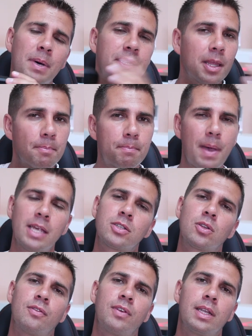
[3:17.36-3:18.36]
but the
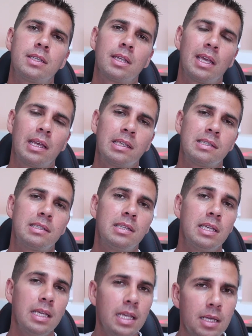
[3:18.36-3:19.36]
best of it is
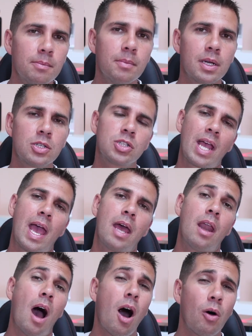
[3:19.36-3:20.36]
the image
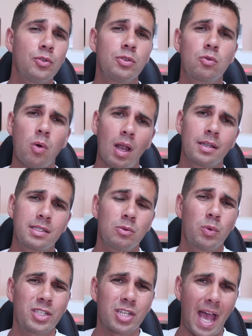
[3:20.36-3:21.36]
and audio quality,
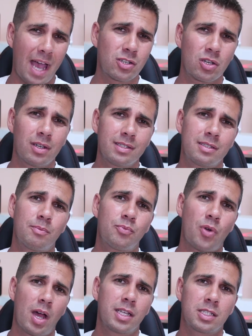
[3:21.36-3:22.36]
which actually
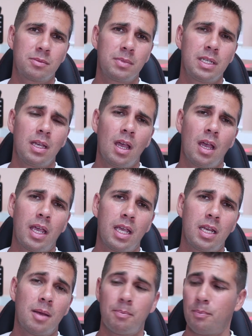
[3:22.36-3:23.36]
surprised me in a